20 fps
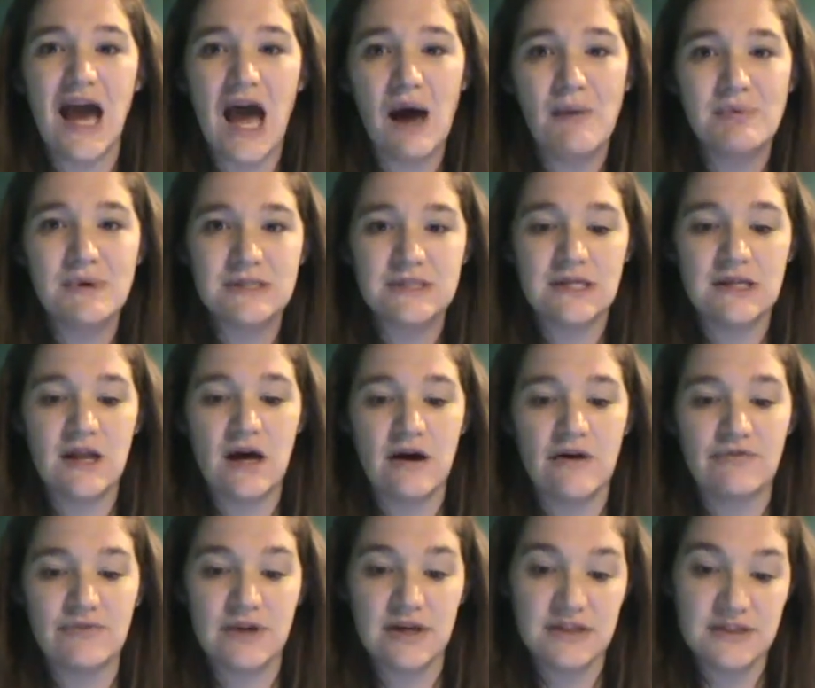opposite
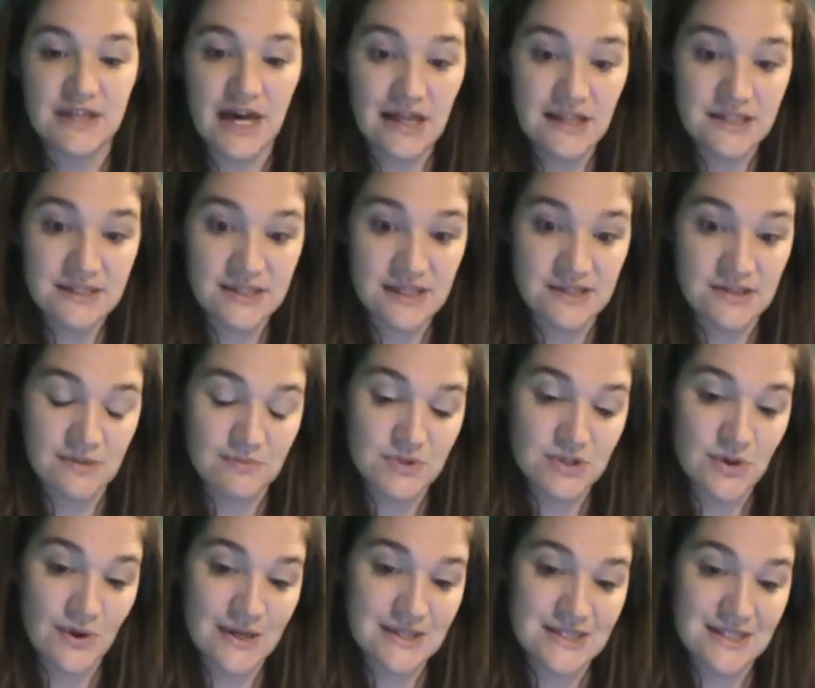of Catholicism.
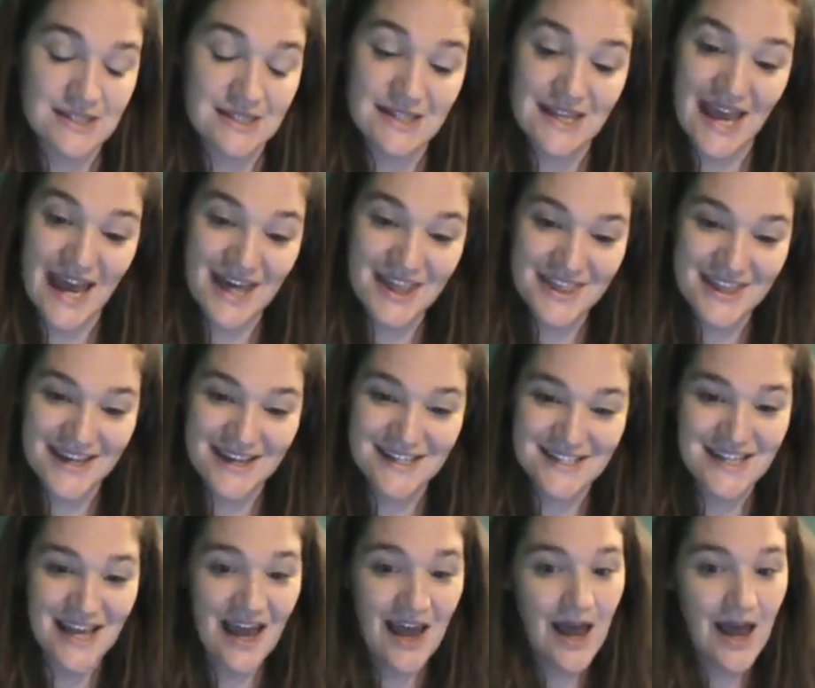So as these Catholics,